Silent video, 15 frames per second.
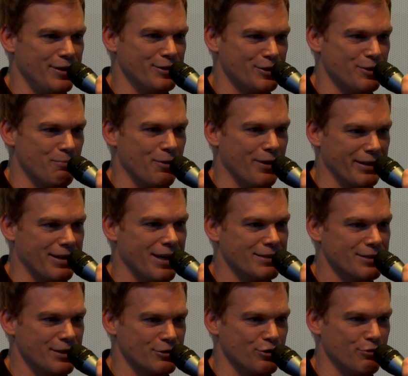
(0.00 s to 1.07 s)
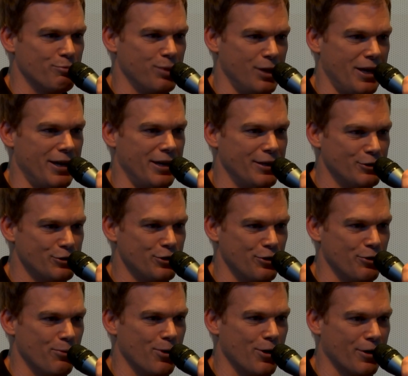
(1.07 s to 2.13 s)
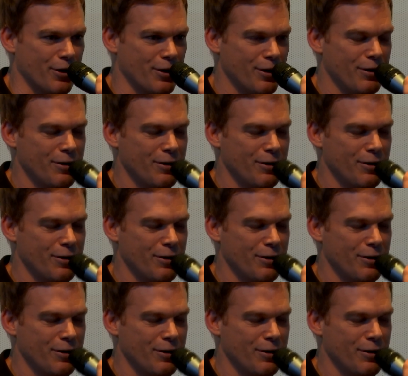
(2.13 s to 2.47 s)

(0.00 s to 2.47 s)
it is to bring that sense of play to your work.